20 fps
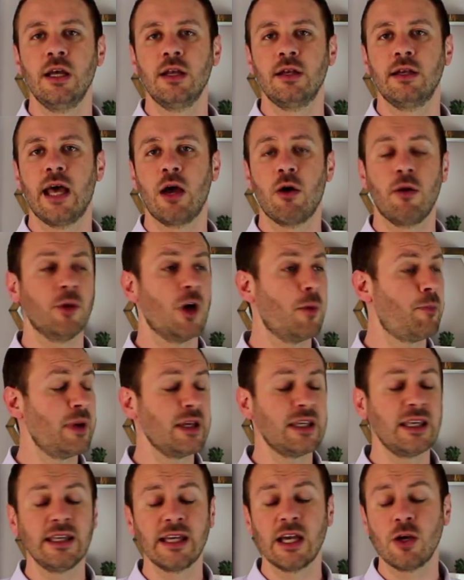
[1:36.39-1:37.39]
Now, I'm not
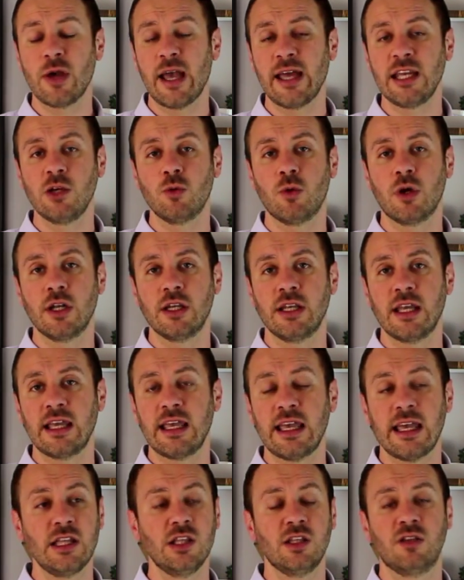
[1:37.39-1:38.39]
picking out anyone
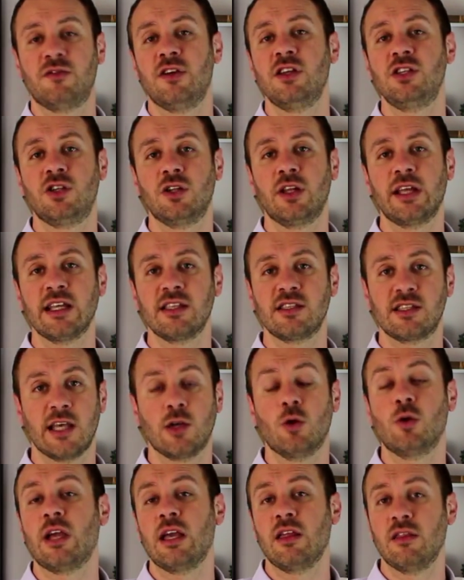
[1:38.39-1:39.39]
individually and
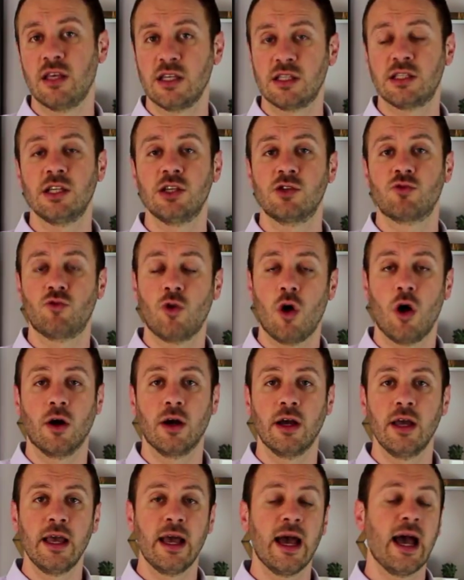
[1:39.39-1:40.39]
saying, okay, this is wrong.